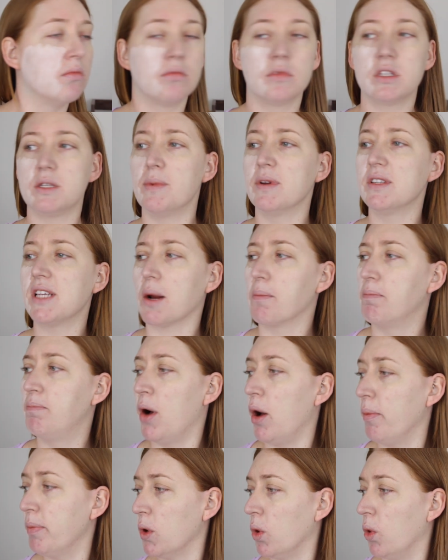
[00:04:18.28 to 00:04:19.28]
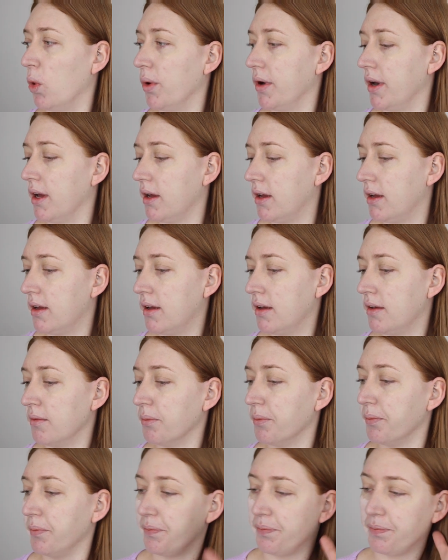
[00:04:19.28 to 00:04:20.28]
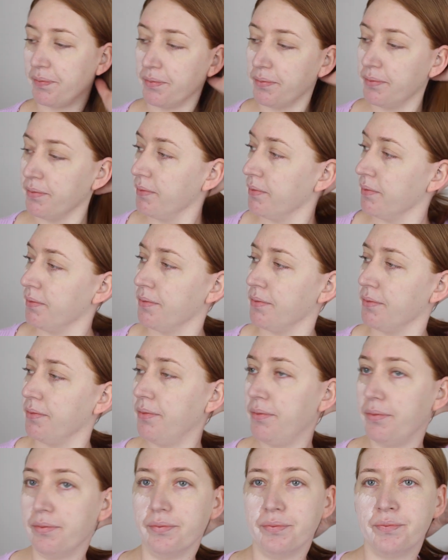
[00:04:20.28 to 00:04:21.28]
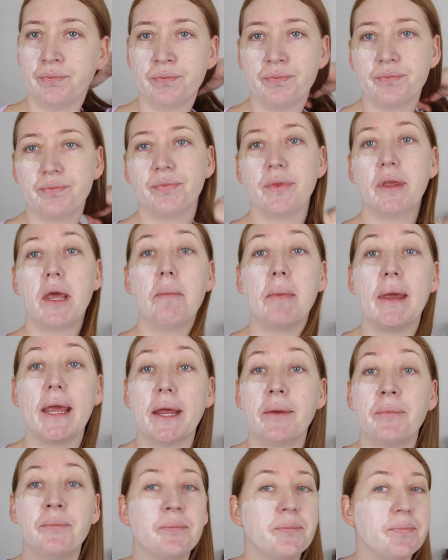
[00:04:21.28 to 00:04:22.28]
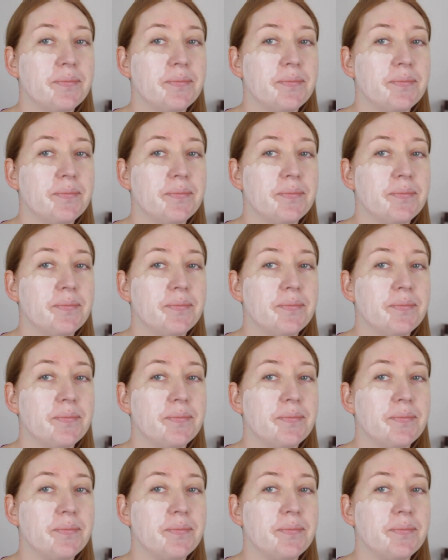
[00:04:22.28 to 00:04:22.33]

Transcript: It smells like popcorn. Hmm, yummy.